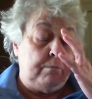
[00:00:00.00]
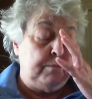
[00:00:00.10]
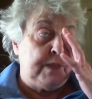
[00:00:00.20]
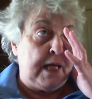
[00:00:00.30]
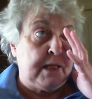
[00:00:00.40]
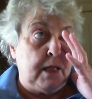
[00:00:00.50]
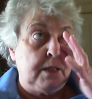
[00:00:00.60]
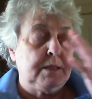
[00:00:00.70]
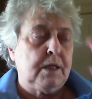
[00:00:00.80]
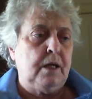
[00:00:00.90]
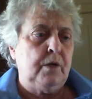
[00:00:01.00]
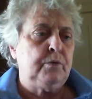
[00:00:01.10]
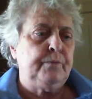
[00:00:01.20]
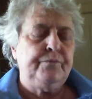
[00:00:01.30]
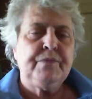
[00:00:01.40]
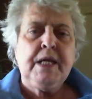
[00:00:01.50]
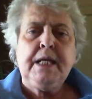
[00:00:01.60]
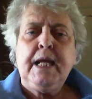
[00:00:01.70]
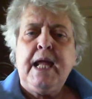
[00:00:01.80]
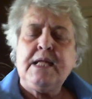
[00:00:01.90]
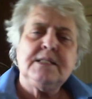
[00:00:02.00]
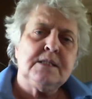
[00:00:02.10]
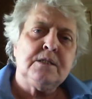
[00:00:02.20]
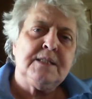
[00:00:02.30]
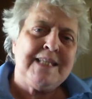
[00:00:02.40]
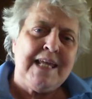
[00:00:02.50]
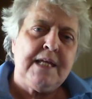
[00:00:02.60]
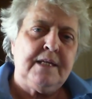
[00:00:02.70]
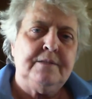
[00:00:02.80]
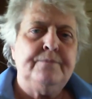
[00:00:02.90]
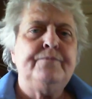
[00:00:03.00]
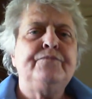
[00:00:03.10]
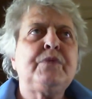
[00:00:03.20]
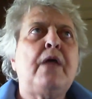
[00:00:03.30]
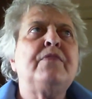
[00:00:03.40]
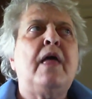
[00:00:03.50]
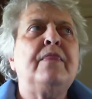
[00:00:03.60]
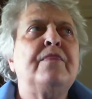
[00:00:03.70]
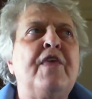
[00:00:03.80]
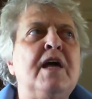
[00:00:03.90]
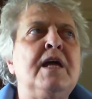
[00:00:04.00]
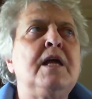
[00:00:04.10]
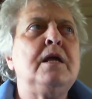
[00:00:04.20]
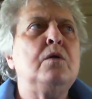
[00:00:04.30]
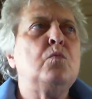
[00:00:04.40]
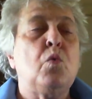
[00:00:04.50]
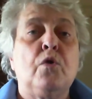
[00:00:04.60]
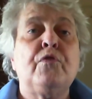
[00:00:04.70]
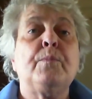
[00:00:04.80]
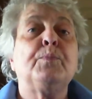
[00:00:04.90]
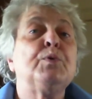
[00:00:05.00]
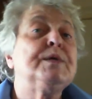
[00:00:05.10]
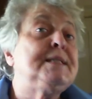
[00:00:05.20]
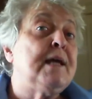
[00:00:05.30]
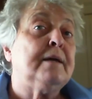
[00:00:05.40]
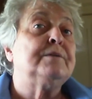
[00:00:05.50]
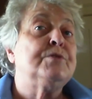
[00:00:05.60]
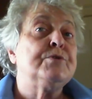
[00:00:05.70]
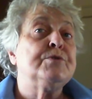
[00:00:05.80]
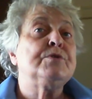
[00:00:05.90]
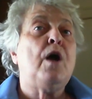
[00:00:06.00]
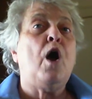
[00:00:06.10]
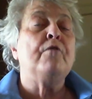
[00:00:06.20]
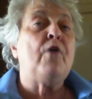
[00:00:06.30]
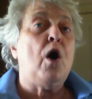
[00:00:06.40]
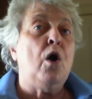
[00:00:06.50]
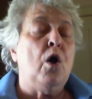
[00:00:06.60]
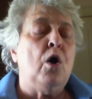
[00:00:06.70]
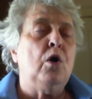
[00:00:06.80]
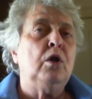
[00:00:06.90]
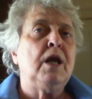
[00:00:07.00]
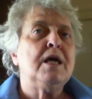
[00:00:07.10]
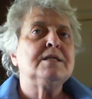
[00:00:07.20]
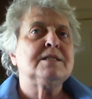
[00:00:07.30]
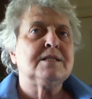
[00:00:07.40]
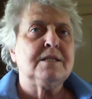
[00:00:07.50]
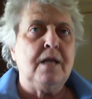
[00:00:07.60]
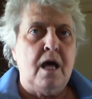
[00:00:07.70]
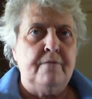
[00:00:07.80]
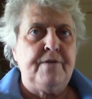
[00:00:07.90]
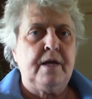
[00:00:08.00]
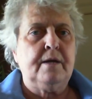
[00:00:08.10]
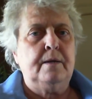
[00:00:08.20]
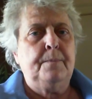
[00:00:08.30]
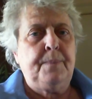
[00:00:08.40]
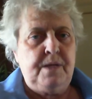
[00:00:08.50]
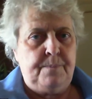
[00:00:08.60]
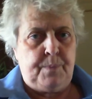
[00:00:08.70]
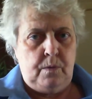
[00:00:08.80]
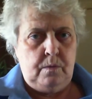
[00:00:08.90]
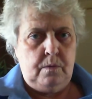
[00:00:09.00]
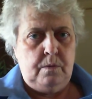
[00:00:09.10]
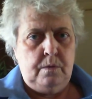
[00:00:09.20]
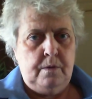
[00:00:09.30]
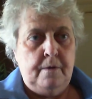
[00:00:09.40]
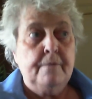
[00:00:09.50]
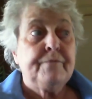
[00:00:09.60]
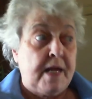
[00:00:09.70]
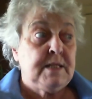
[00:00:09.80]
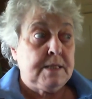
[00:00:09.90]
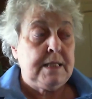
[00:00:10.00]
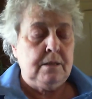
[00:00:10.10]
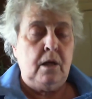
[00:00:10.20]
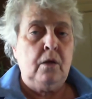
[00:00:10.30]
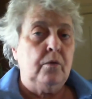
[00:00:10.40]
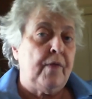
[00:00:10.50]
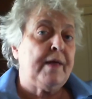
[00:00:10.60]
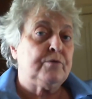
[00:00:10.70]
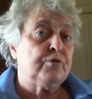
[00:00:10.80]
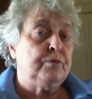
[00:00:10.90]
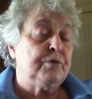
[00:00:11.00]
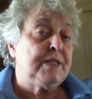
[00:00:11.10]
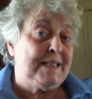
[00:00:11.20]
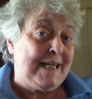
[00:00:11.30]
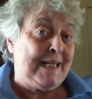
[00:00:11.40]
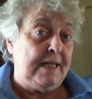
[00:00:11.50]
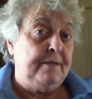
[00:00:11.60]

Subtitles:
decades ago, had said that they were the protectors of all Slavic people. They still hold that true today.